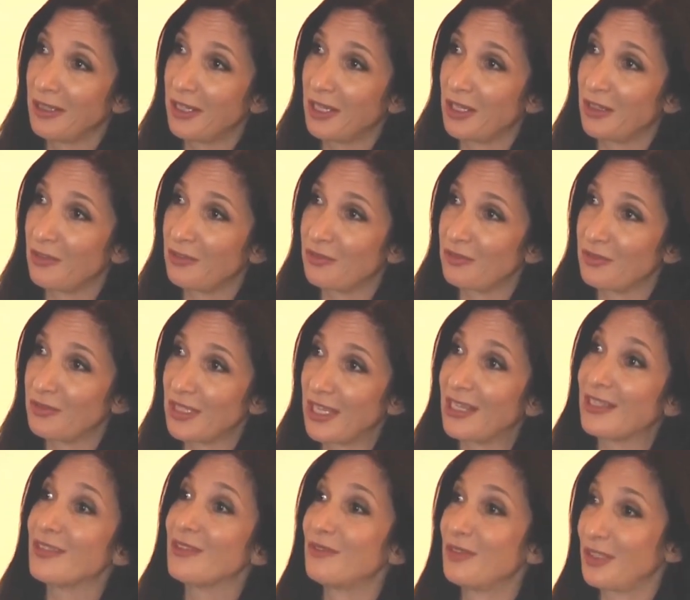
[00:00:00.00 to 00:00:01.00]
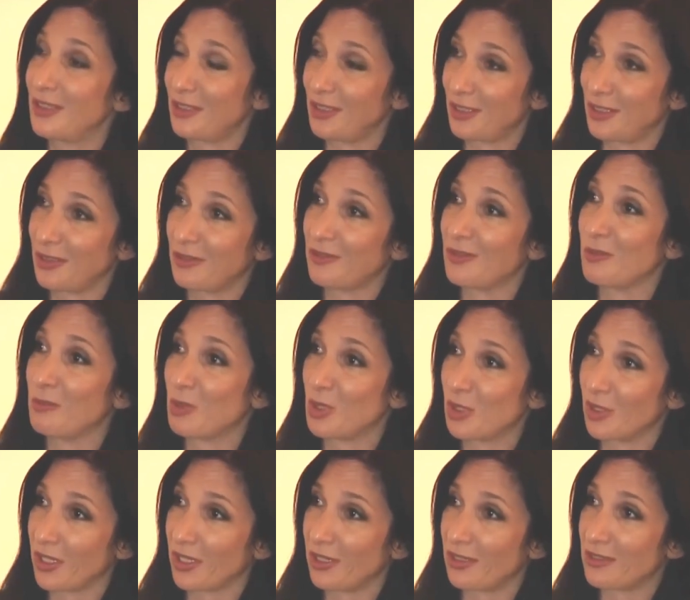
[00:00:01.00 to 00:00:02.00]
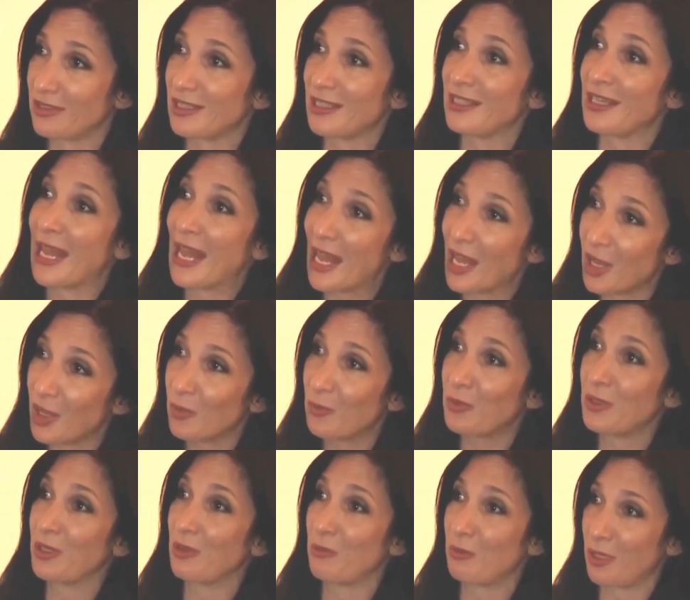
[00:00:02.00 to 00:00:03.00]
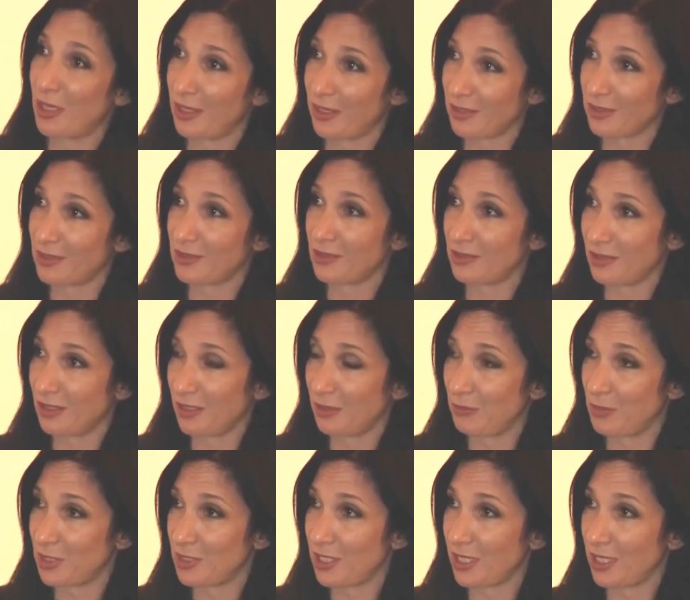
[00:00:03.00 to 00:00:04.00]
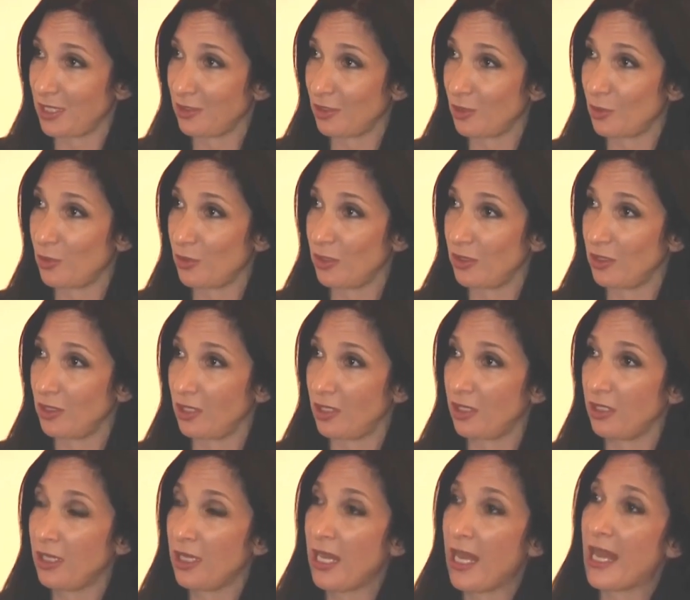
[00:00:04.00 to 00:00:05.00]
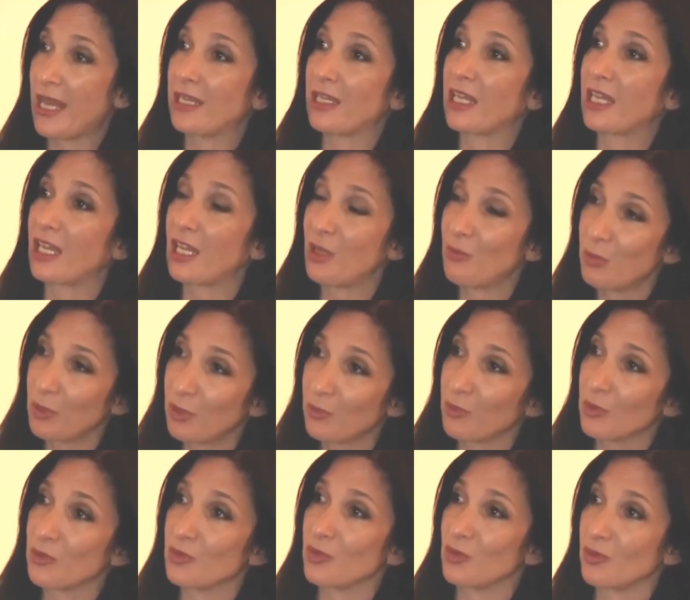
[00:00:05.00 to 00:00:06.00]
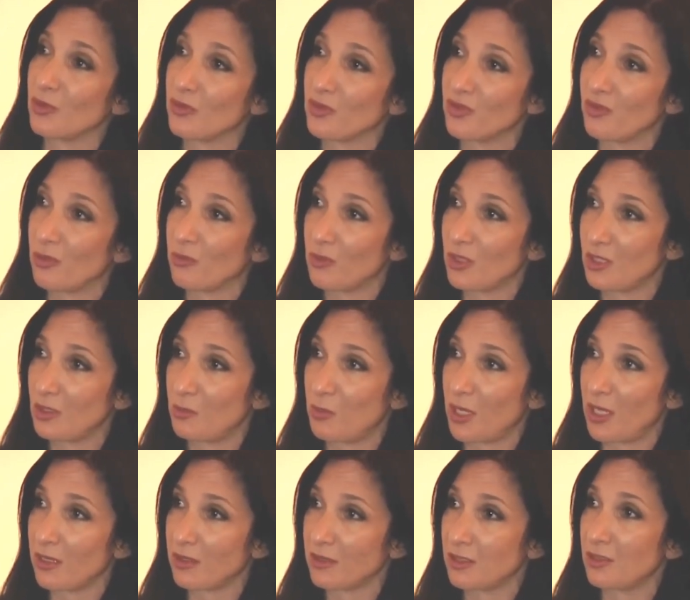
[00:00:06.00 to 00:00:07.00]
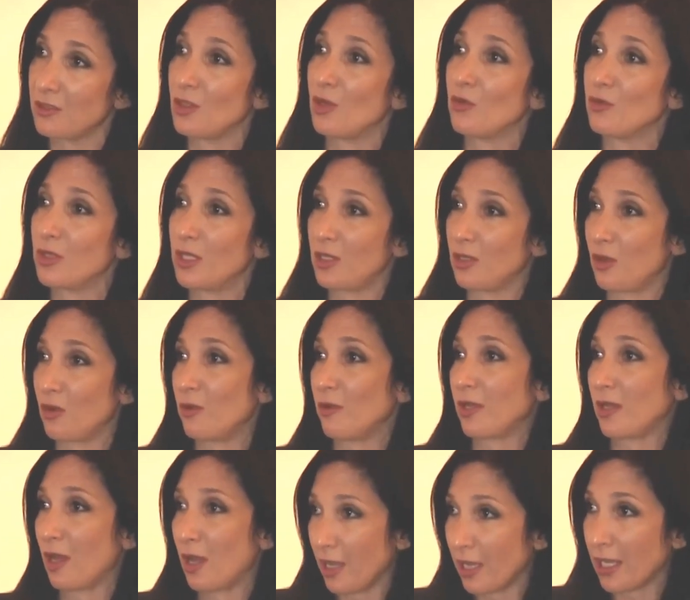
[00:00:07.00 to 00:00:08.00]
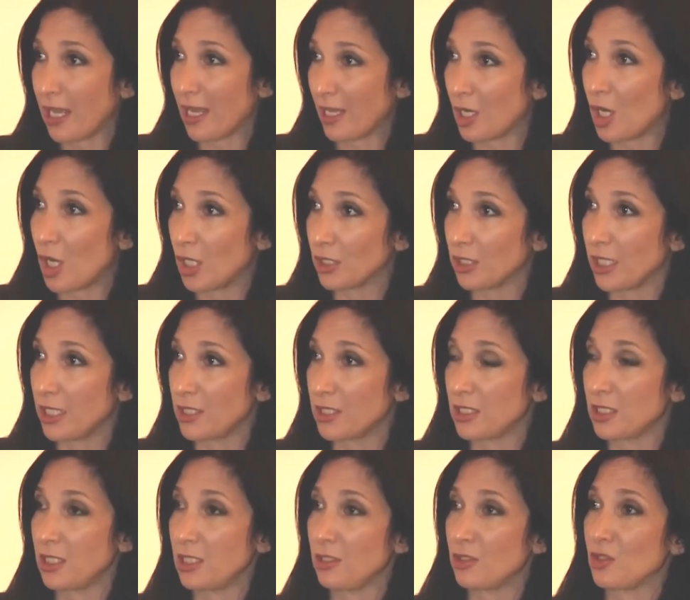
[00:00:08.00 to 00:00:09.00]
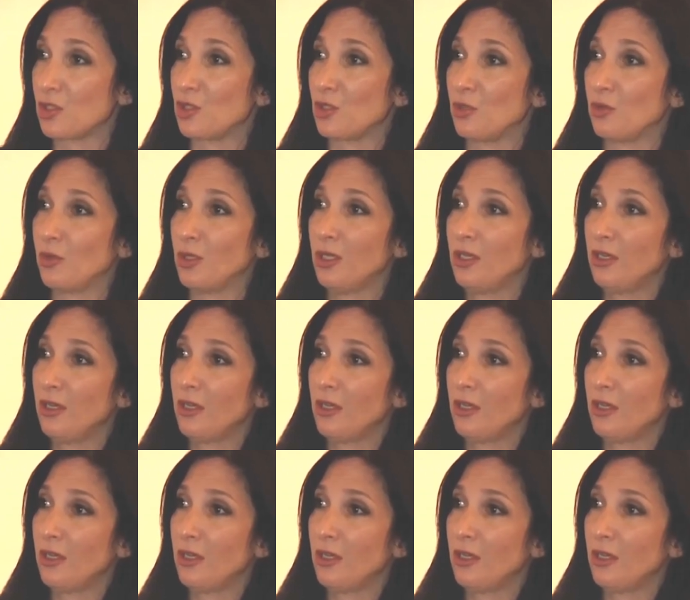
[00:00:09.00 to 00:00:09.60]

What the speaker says: of elevating the markets and helping banks maintain liquidity and keeping reserves from these banks that don't then get on-lended into